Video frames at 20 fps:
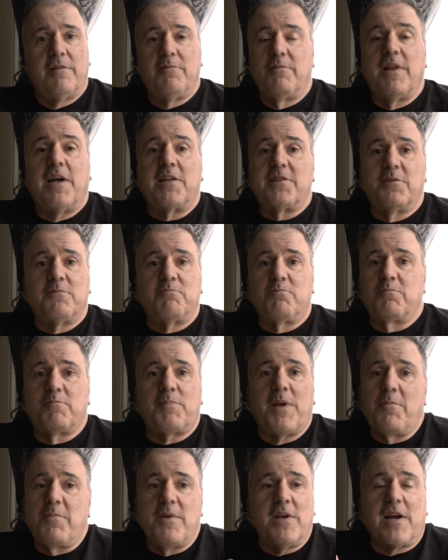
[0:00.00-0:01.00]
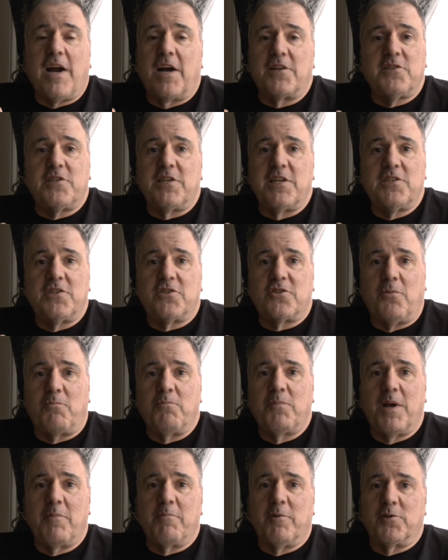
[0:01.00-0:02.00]
that you can't change
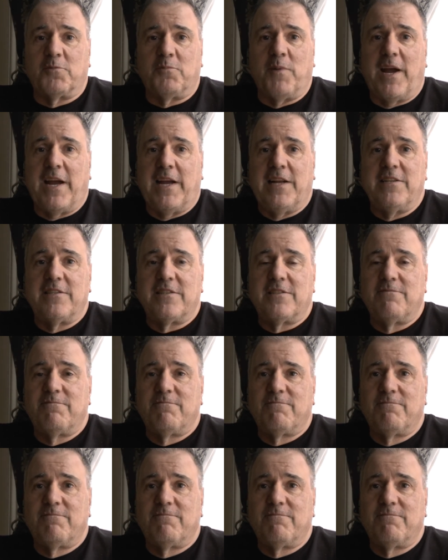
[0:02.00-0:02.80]
some people's minds.